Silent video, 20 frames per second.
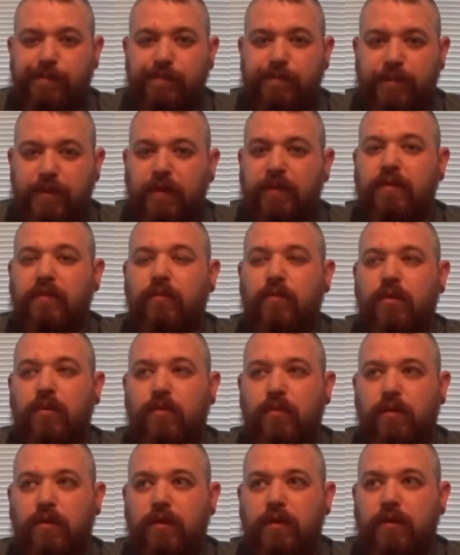doesn't want
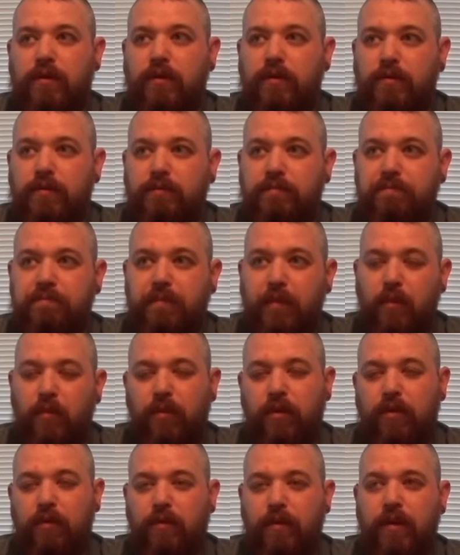to work
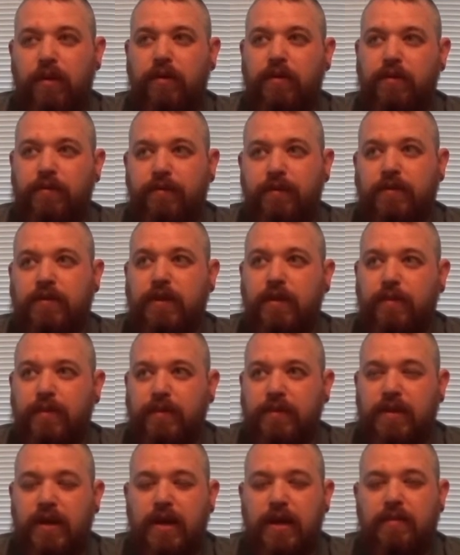really well the first couple
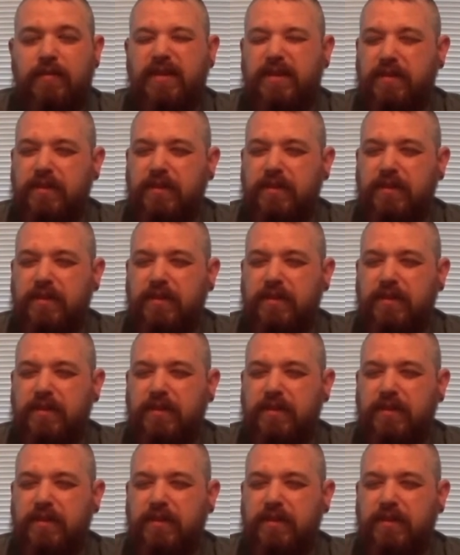of times.